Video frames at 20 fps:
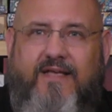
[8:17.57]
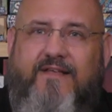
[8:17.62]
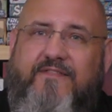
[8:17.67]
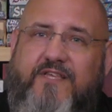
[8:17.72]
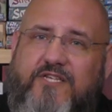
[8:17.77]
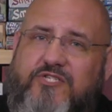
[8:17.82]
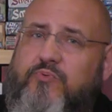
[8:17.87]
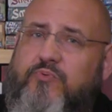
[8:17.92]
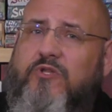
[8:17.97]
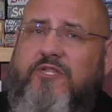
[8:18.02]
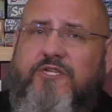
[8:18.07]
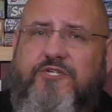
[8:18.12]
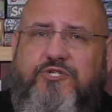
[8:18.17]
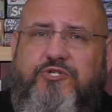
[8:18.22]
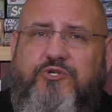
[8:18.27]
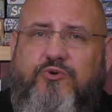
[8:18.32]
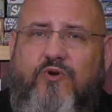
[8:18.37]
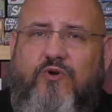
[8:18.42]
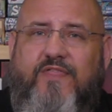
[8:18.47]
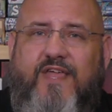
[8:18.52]
This will
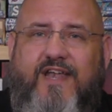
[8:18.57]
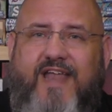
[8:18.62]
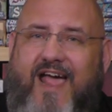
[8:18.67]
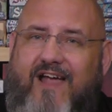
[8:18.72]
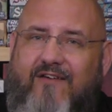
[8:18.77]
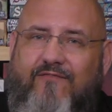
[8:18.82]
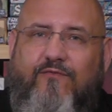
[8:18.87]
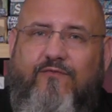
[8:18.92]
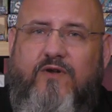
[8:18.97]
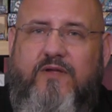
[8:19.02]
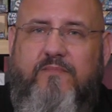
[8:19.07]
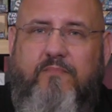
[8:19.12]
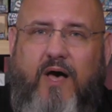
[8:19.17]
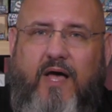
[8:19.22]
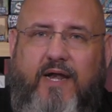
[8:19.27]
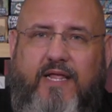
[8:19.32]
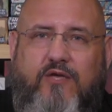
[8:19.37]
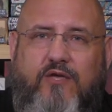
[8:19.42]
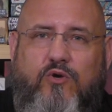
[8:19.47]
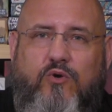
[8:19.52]
ensure that
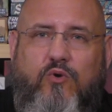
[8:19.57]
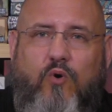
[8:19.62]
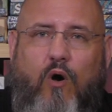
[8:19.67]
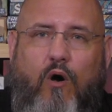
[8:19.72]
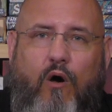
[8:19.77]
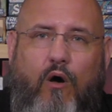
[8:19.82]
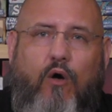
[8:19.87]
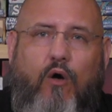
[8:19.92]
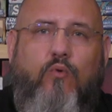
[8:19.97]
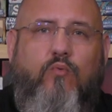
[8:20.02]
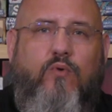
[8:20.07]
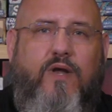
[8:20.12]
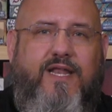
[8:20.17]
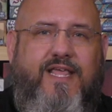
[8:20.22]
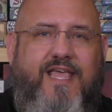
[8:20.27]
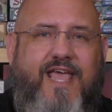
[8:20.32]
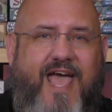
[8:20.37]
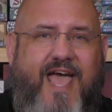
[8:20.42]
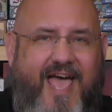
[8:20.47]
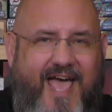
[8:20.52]
everybody who
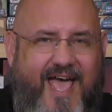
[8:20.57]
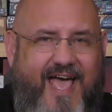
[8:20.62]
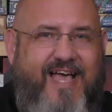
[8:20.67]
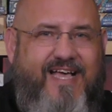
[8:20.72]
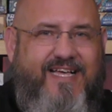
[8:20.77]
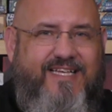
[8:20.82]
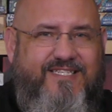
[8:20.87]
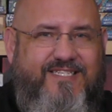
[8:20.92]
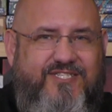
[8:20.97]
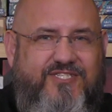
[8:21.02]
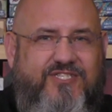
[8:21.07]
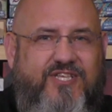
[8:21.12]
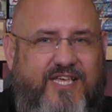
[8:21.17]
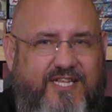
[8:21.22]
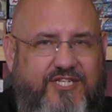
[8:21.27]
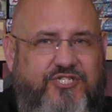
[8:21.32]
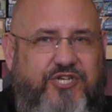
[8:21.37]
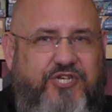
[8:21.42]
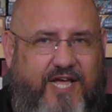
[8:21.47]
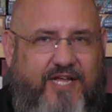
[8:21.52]
already has
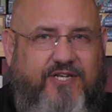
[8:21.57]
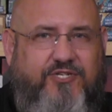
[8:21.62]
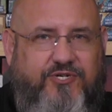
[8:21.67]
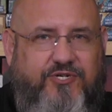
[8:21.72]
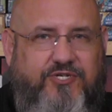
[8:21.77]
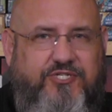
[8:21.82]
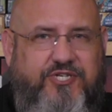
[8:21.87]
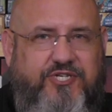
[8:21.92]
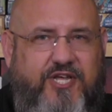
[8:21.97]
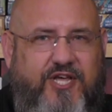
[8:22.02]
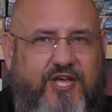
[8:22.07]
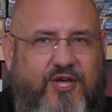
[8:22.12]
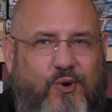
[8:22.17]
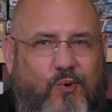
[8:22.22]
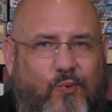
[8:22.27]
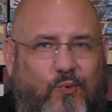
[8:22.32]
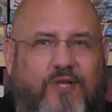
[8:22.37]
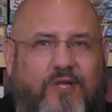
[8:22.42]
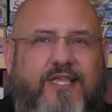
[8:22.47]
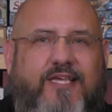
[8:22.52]
enchanters
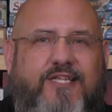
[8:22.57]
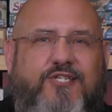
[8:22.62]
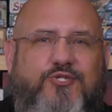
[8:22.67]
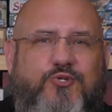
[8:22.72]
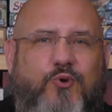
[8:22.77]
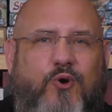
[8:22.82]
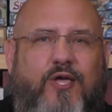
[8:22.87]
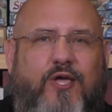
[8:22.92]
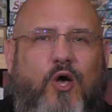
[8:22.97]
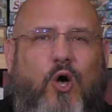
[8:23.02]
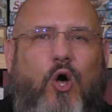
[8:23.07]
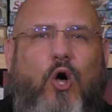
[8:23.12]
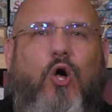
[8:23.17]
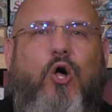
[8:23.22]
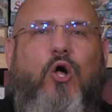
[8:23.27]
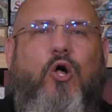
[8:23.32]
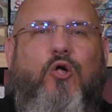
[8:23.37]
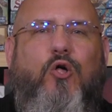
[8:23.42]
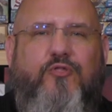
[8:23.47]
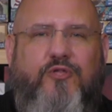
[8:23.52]
will enjoy
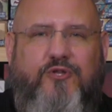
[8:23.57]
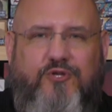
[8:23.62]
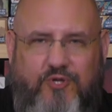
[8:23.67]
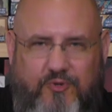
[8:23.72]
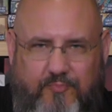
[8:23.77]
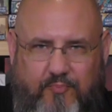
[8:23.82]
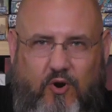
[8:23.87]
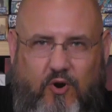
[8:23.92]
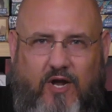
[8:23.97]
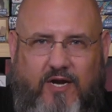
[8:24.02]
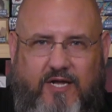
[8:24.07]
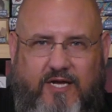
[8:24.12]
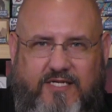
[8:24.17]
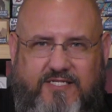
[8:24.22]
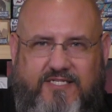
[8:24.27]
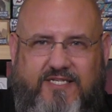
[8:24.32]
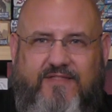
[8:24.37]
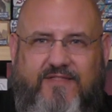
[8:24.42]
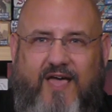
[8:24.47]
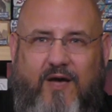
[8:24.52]
all the new
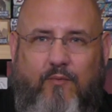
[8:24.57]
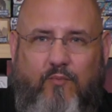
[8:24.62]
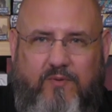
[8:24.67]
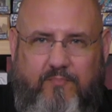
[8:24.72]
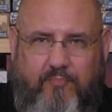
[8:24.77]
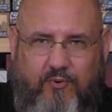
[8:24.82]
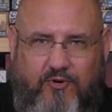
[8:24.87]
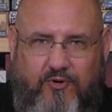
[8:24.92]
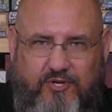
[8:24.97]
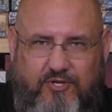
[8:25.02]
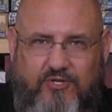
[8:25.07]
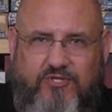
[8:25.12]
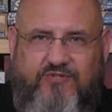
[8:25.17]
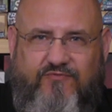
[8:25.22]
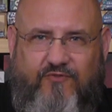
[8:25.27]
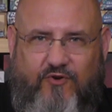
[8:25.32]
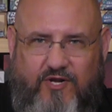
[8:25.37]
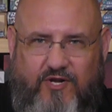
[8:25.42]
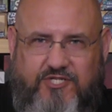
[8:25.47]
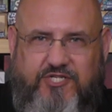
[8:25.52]
products that we produce
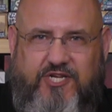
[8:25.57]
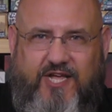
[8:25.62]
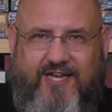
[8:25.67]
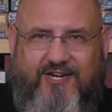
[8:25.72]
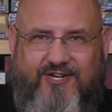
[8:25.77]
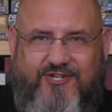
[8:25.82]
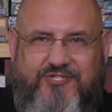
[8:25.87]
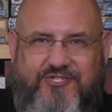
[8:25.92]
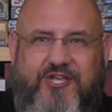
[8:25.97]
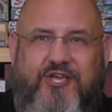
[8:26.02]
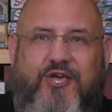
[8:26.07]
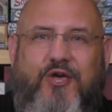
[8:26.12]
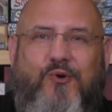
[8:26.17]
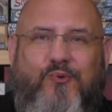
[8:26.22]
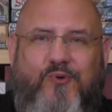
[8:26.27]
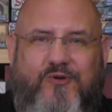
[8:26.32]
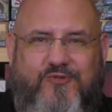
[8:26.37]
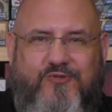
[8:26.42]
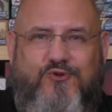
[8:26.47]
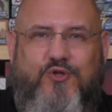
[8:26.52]
for enchanters
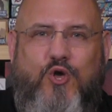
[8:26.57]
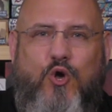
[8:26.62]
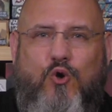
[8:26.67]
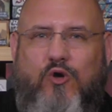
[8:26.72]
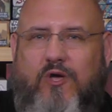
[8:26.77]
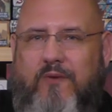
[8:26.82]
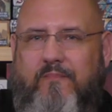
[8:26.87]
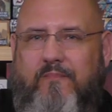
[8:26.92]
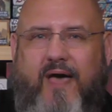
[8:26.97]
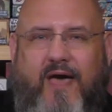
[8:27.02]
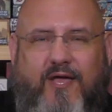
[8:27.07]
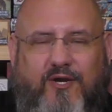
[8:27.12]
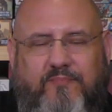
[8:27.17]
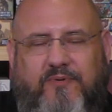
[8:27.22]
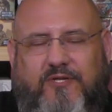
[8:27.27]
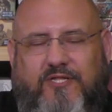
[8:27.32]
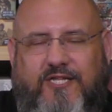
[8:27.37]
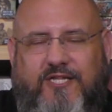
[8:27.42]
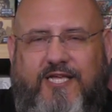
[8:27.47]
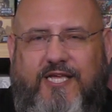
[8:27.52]
with no
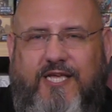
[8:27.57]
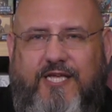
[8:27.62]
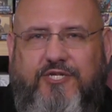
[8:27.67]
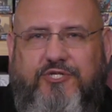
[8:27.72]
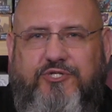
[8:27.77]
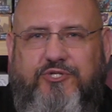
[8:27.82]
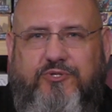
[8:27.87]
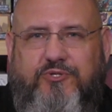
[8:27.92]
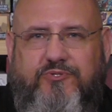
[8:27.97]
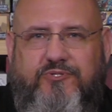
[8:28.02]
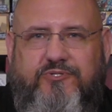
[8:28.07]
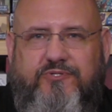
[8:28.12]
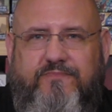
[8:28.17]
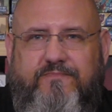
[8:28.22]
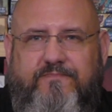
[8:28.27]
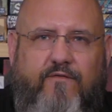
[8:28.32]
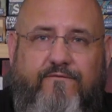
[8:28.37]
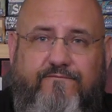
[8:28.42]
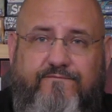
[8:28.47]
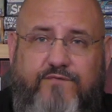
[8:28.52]
compatibility issues.
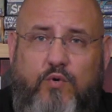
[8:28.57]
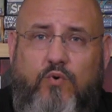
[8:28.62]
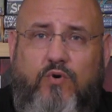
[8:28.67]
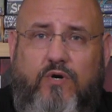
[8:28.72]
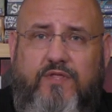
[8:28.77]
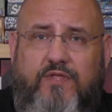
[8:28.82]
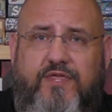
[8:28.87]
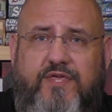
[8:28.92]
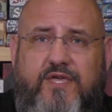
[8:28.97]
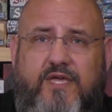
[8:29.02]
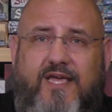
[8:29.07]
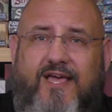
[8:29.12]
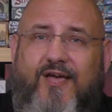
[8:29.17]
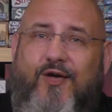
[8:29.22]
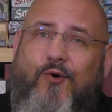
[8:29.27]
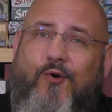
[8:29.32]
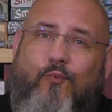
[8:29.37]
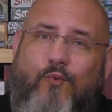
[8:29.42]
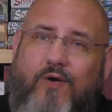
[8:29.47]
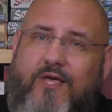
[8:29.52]
Fourth,
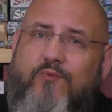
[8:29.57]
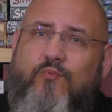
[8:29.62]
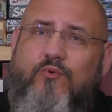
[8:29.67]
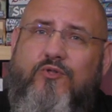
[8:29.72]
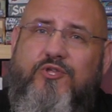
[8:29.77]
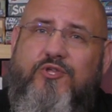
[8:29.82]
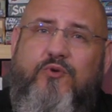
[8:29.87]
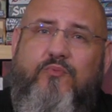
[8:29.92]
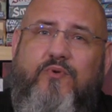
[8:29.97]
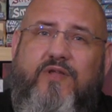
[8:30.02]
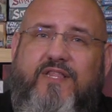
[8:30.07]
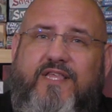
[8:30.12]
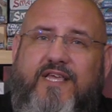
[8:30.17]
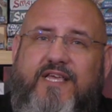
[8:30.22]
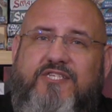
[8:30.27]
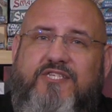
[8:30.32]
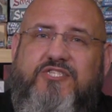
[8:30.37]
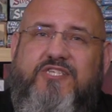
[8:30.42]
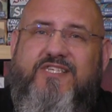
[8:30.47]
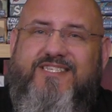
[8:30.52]
when will you
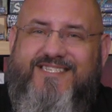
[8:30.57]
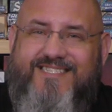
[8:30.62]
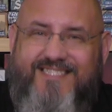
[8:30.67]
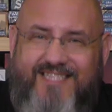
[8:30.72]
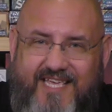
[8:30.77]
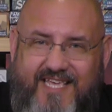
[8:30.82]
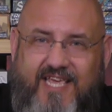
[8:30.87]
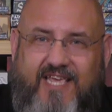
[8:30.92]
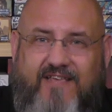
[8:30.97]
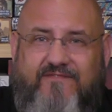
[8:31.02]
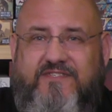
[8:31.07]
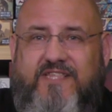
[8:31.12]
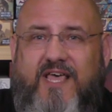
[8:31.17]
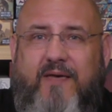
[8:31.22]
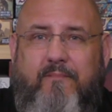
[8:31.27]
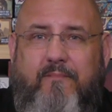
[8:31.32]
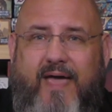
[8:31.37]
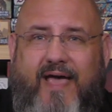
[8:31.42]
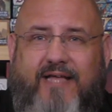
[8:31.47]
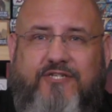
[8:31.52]
release sleeves
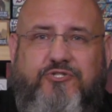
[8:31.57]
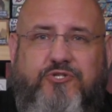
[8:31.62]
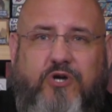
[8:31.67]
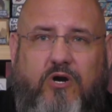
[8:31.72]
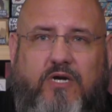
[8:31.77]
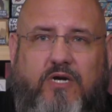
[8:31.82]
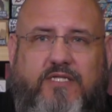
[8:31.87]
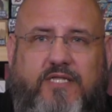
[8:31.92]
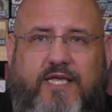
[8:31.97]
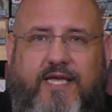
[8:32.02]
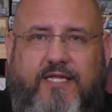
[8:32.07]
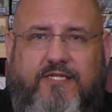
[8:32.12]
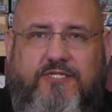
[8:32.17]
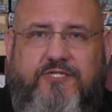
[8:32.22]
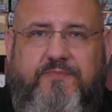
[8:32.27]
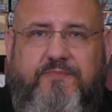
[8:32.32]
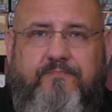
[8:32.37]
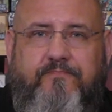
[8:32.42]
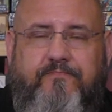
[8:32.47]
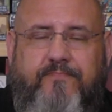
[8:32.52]
that match
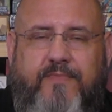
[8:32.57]
Darklands?